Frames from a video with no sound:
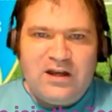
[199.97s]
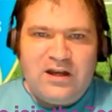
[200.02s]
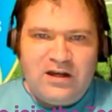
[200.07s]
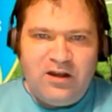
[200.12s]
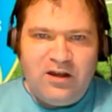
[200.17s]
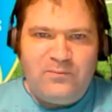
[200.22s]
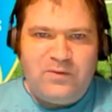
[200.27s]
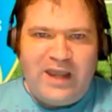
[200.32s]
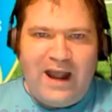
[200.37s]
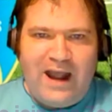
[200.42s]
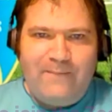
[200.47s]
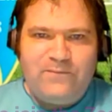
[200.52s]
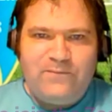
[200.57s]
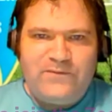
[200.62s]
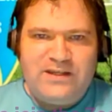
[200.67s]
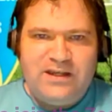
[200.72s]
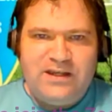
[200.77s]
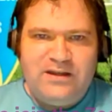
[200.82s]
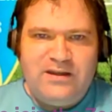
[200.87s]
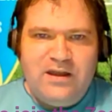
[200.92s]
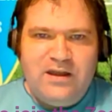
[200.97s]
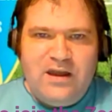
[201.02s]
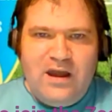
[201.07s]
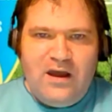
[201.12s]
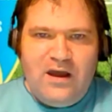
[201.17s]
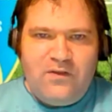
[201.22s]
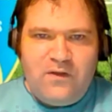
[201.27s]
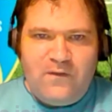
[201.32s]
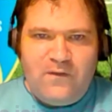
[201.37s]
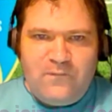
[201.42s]
club captain,
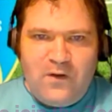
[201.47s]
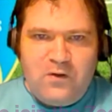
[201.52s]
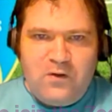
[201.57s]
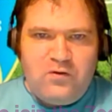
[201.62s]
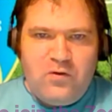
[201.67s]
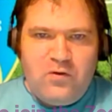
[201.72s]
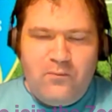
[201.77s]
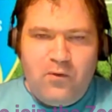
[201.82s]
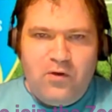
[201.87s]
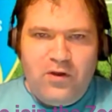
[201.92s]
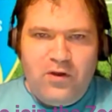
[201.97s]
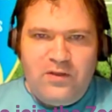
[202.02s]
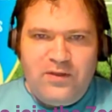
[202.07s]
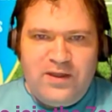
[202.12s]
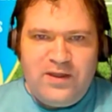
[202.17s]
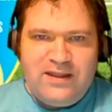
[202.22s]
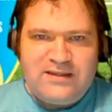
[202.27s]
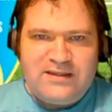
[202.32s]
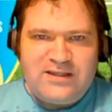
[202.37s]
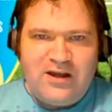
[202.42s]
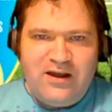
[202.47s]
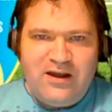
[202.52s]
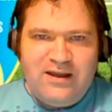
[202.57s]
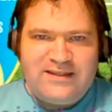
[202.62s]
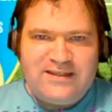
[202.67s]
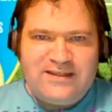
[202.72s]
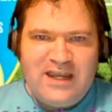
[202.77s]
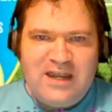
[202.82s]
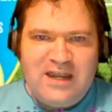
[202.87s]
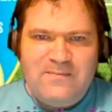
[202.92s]
the focal point of the entire
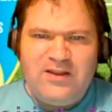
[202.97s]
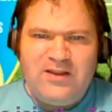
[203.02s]
team.